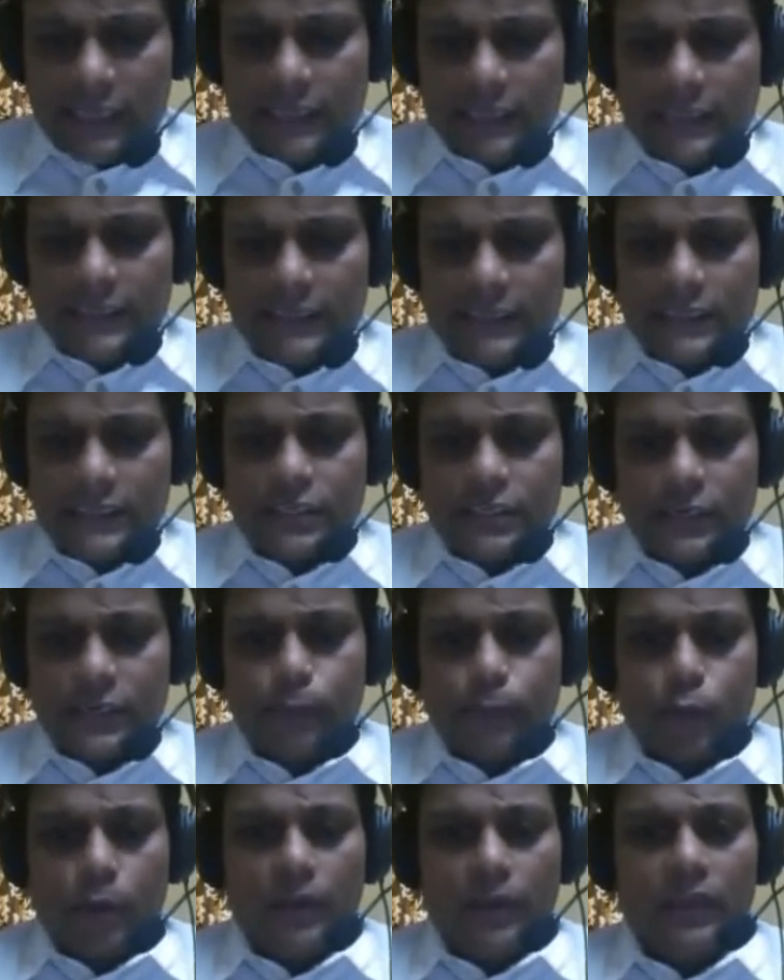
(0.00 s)
another
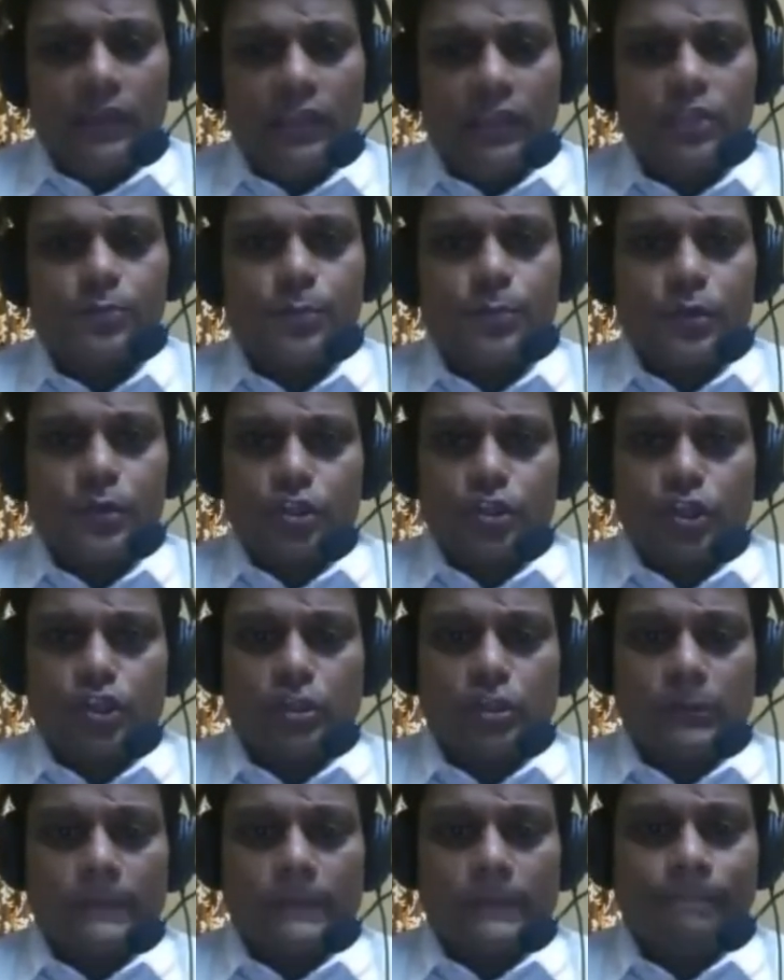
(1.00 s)
interesting point in this
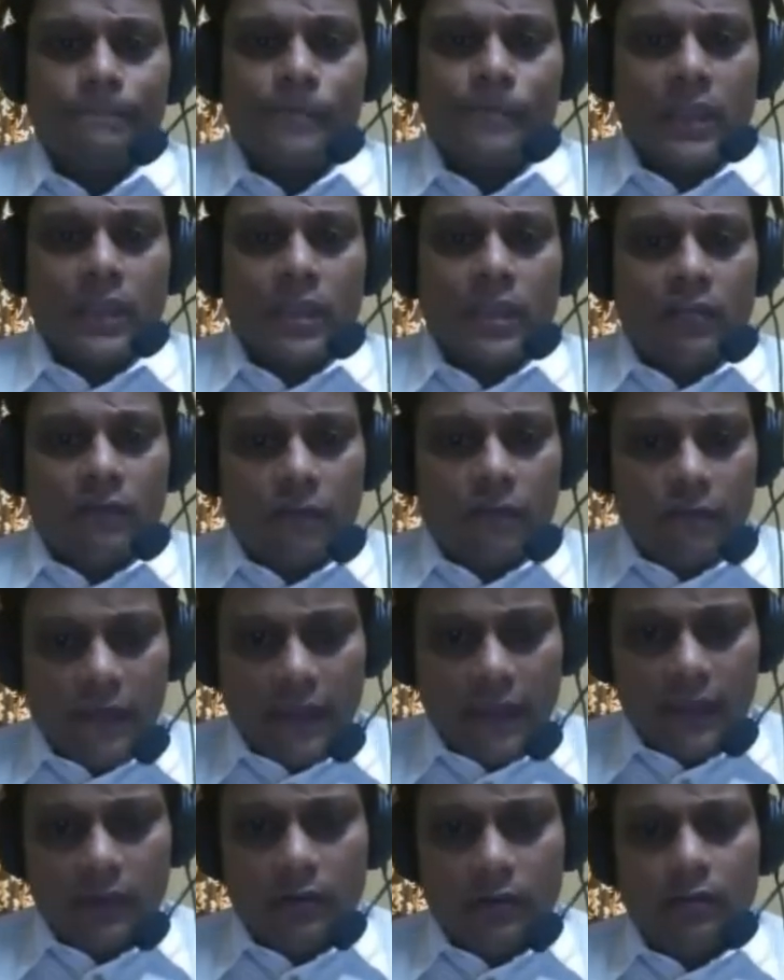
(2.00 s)
position.
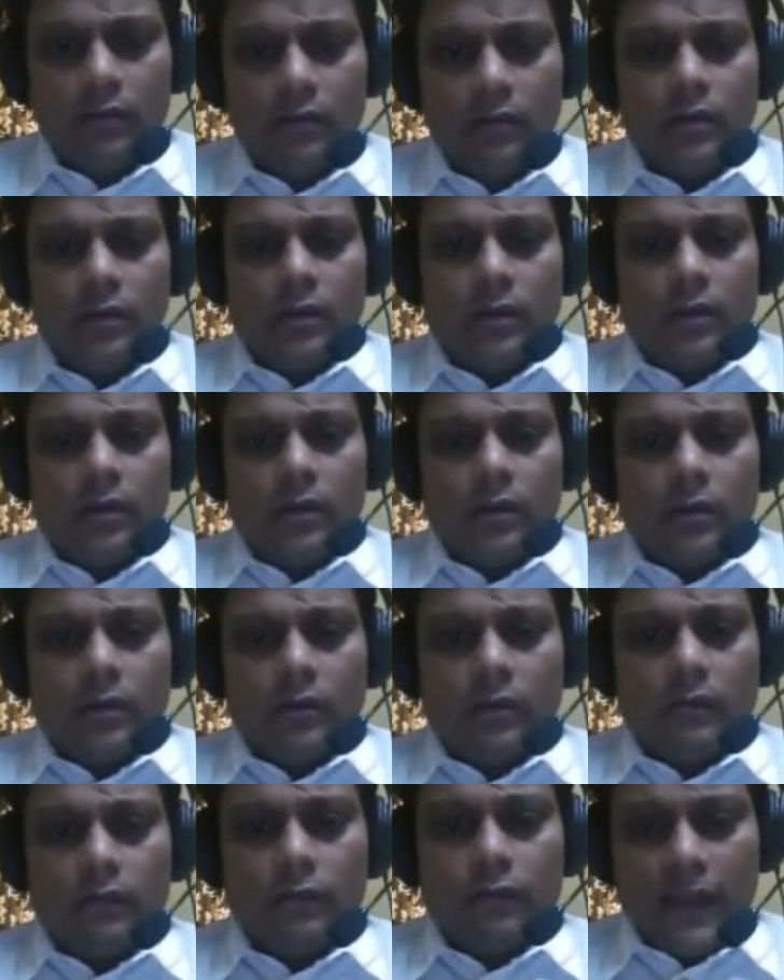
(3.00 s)
When
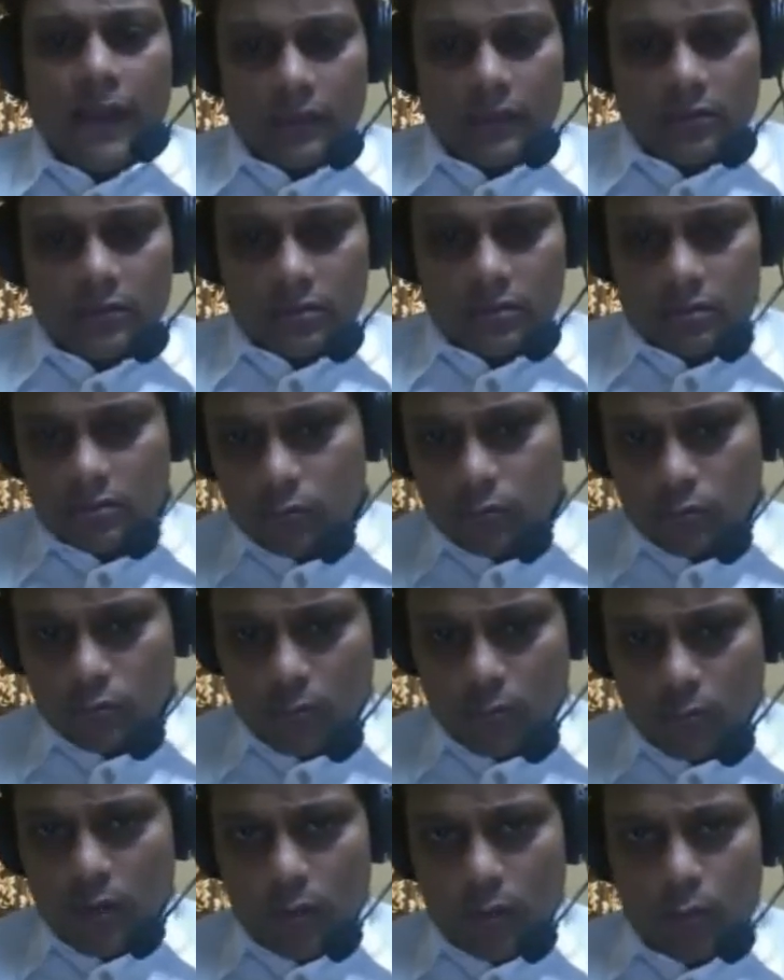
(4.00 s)
White
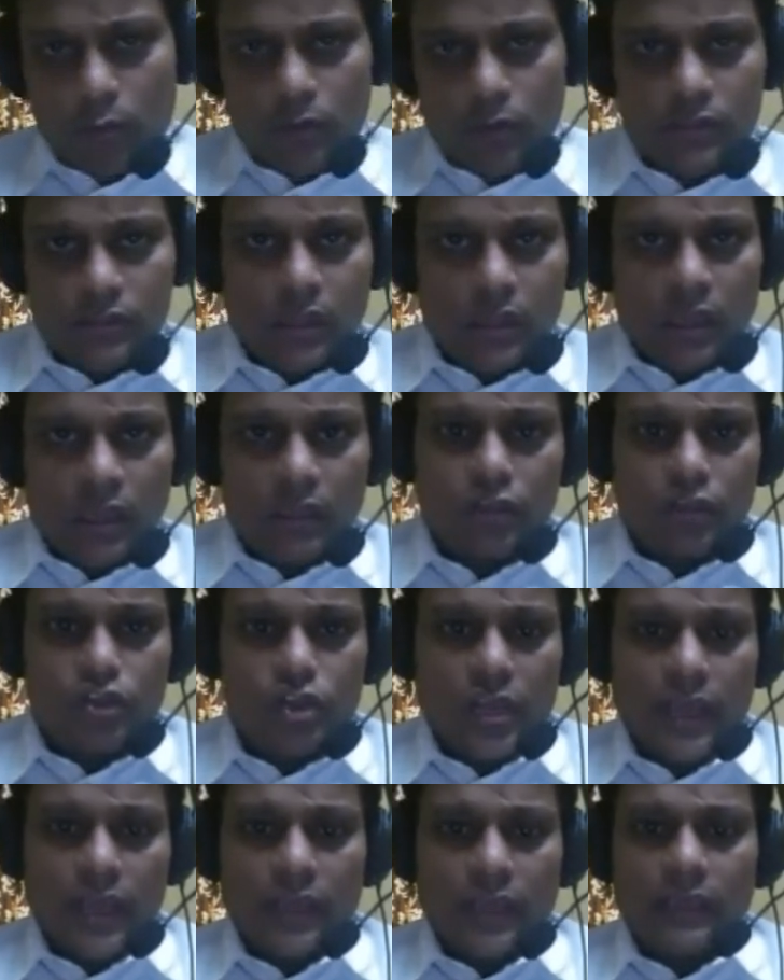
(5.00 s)
was under
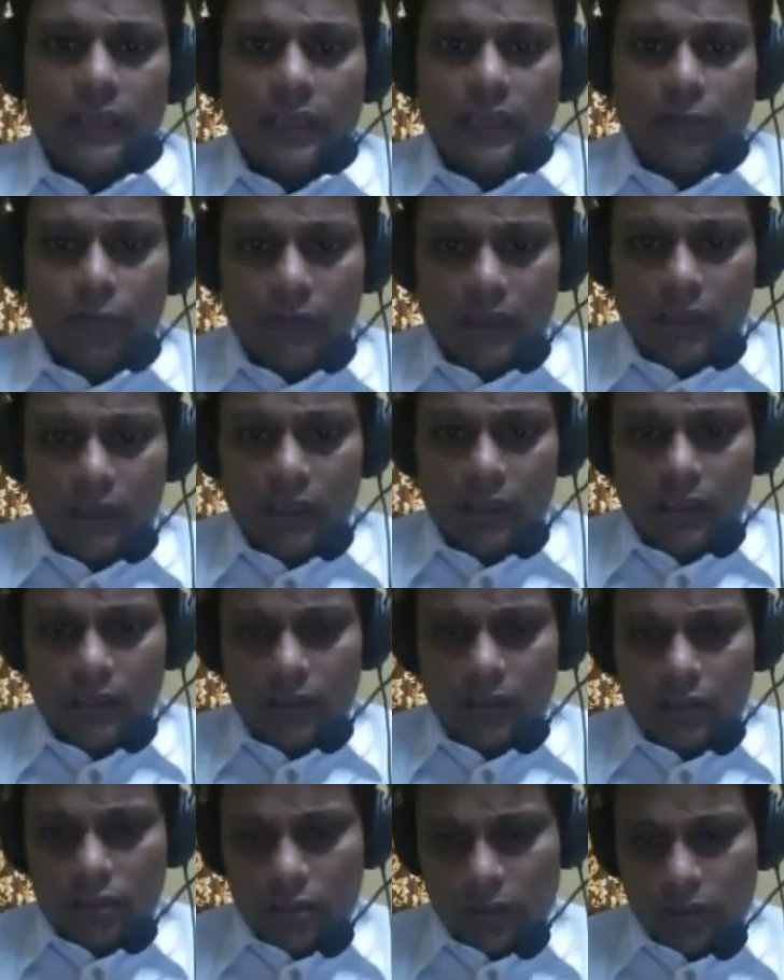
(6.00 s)
check, if he
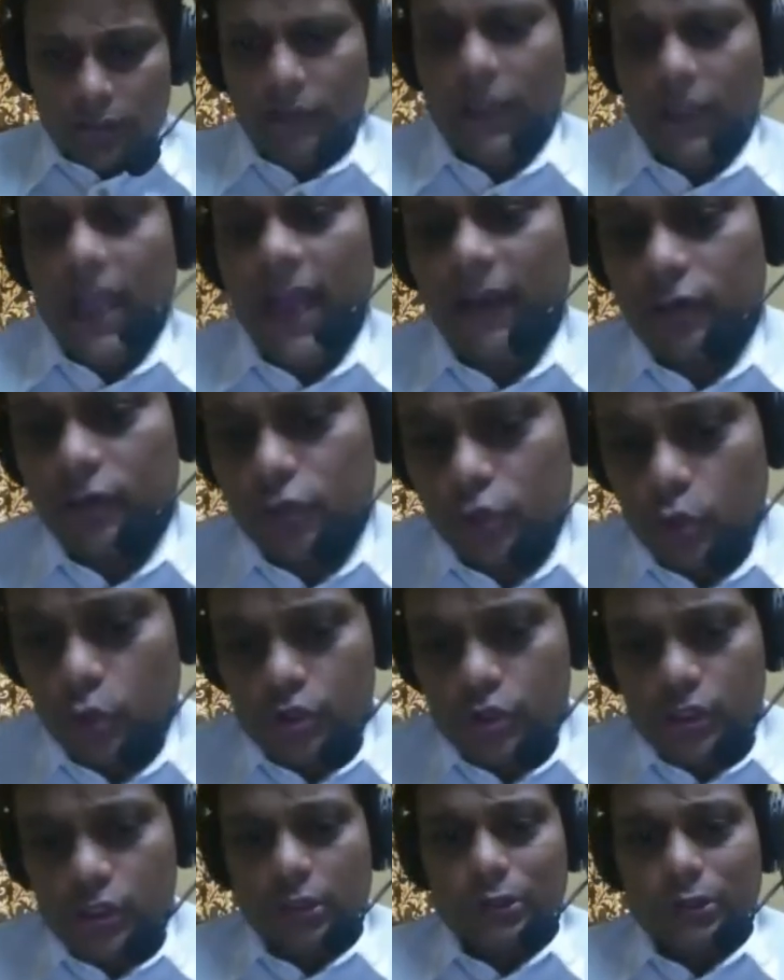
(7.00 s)
had
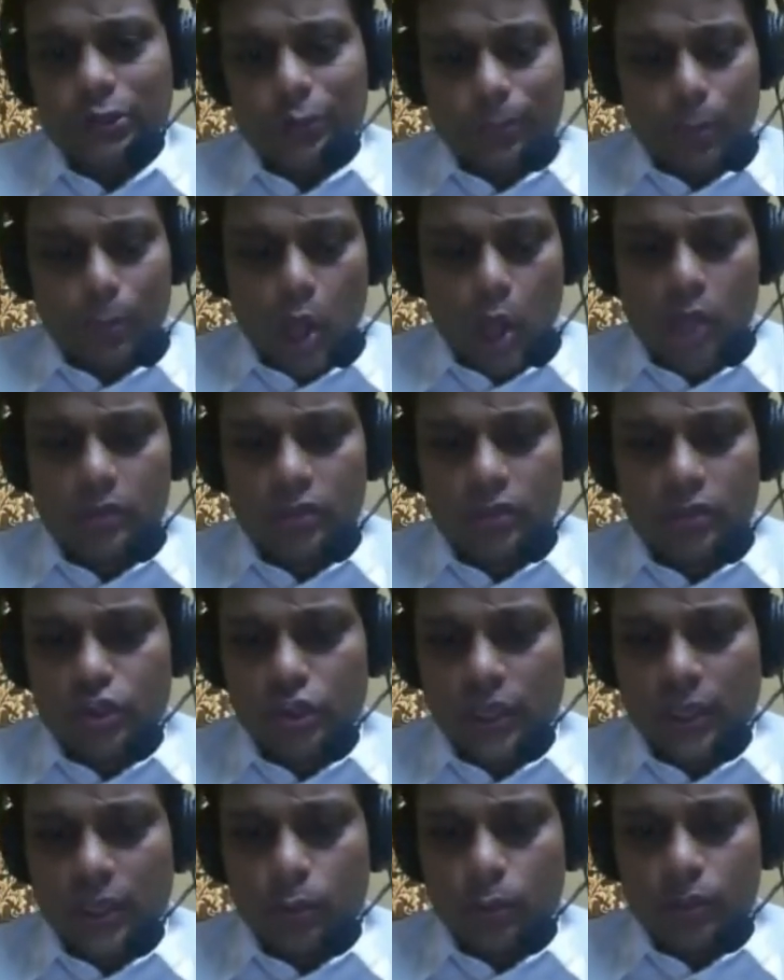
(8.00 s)
chosen to block the
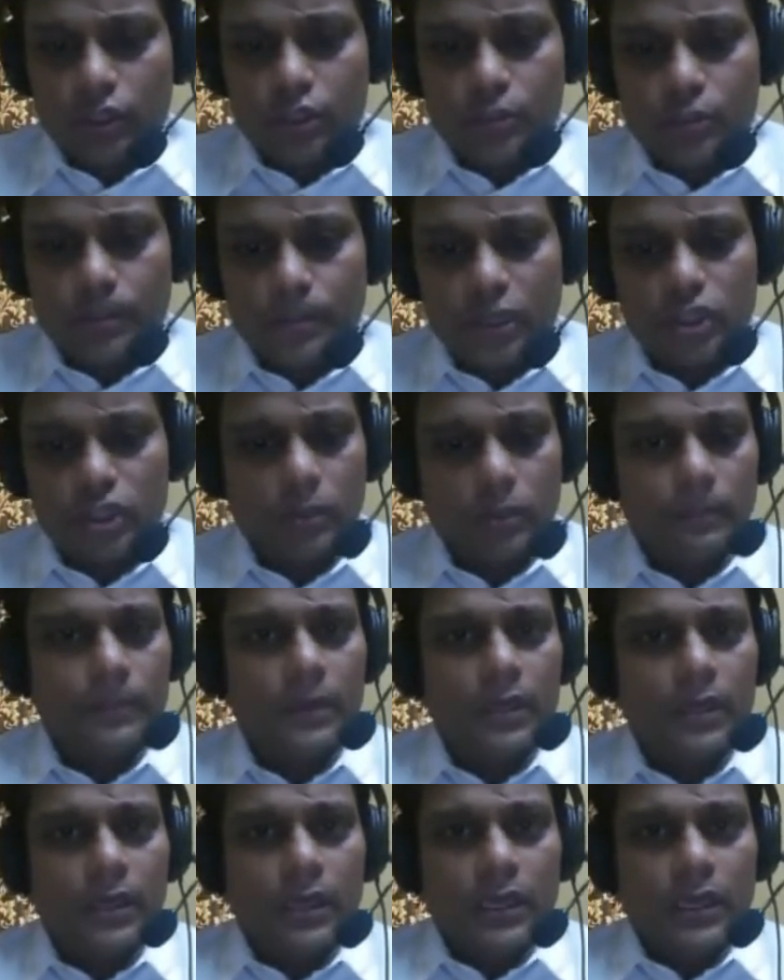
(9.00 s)
check with his bishop,